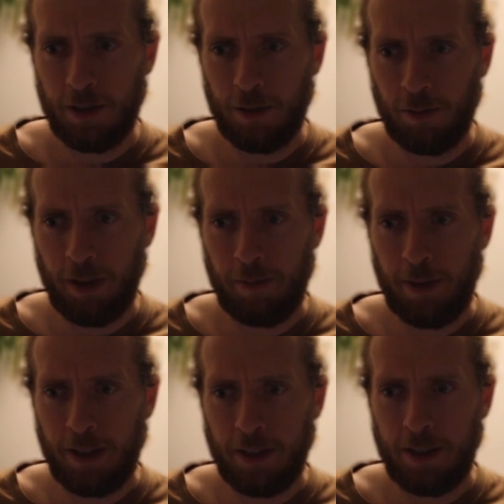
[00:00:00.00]
So we have
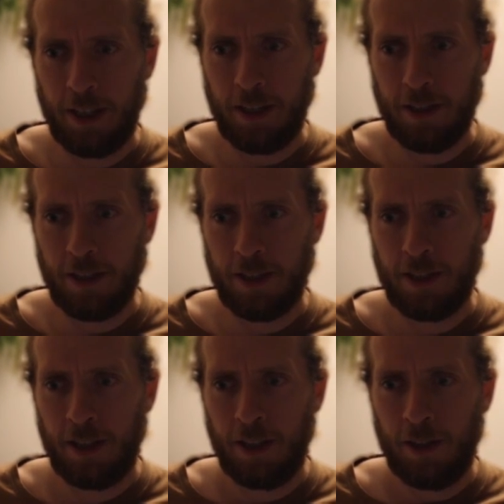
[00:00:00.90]
basically changed
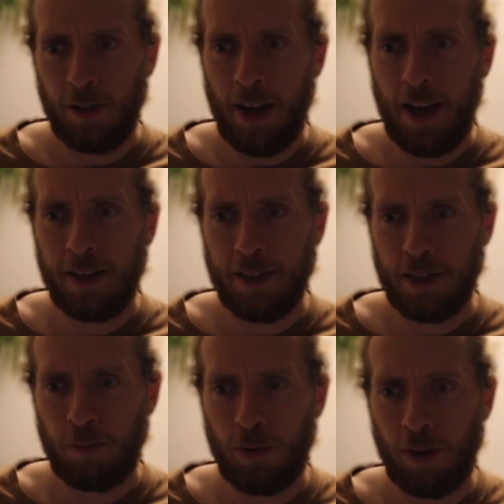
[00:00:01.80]
this, or added
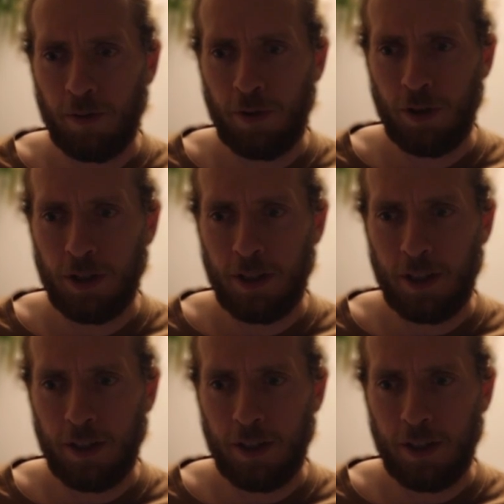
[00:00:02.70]
this product function,